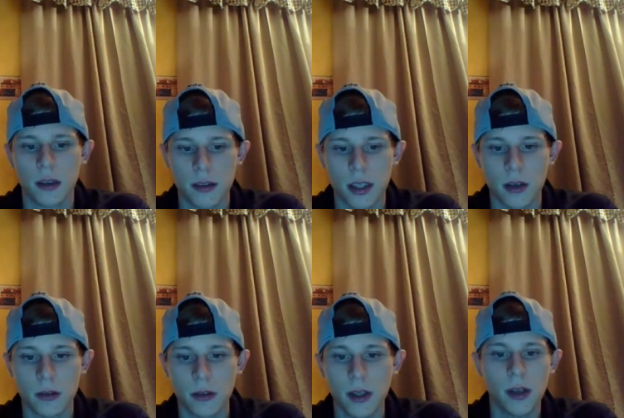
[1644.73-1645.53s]

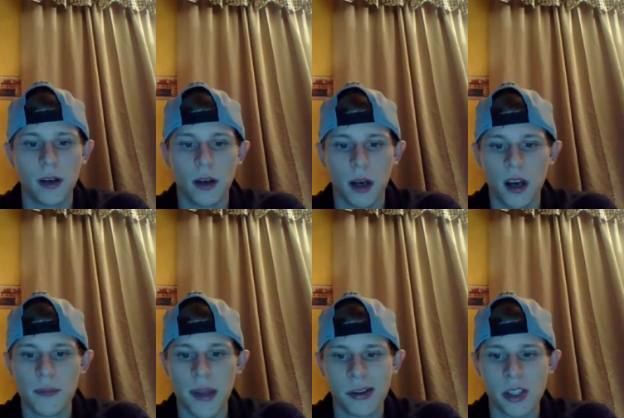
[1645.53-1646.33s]
So
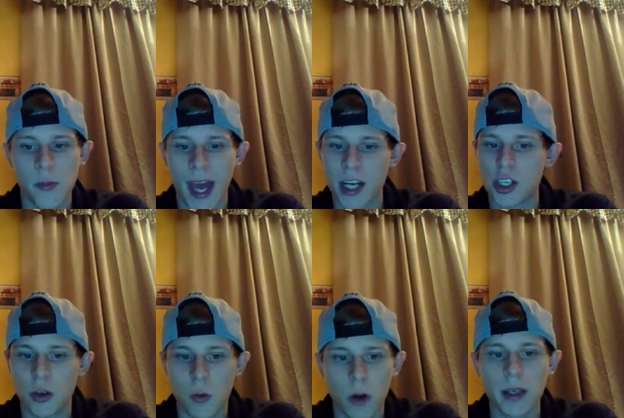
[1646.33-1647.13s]
now he's managing
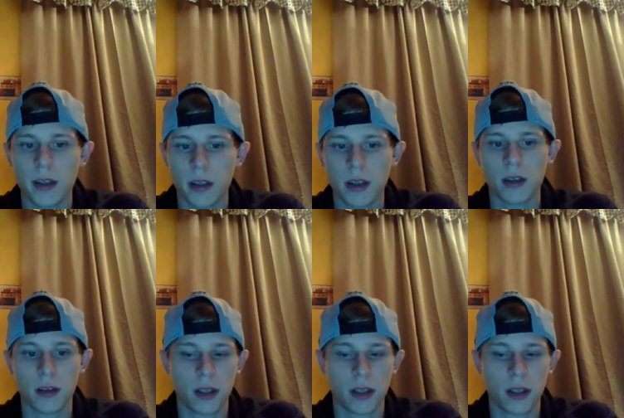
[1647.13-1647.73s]
quite a